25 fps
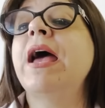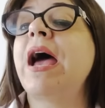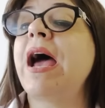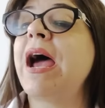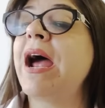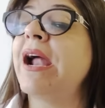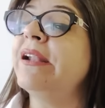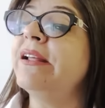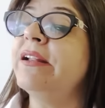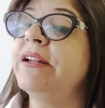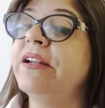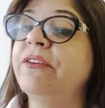
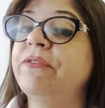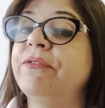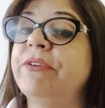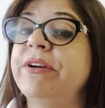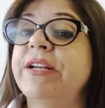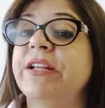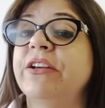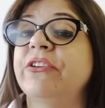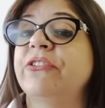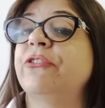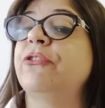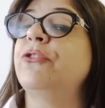and an
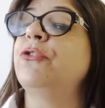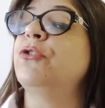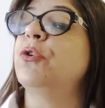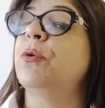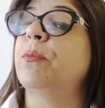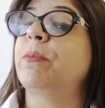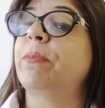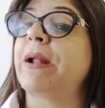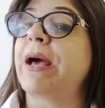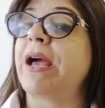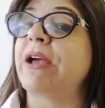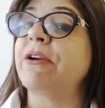invitation to
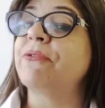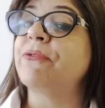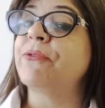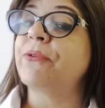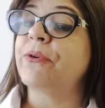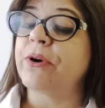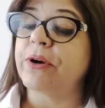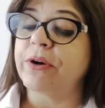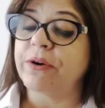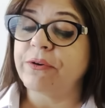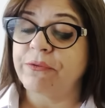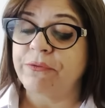apply
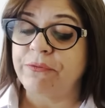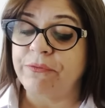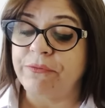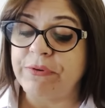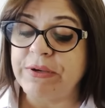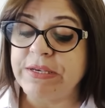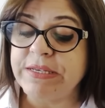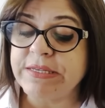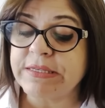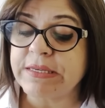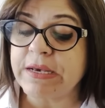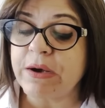for a
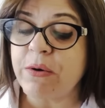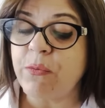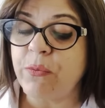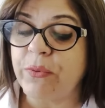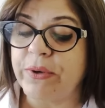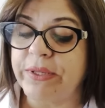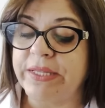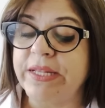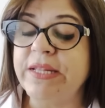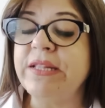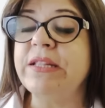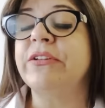visa
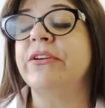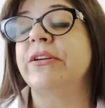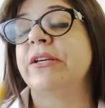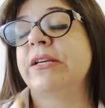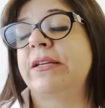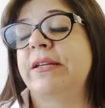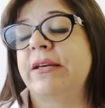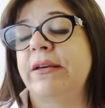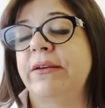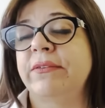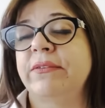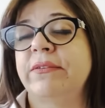within
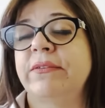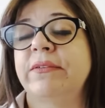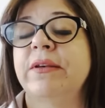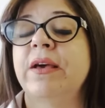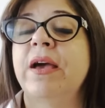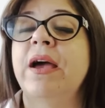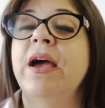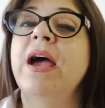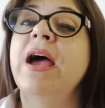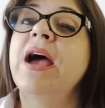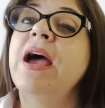3 days.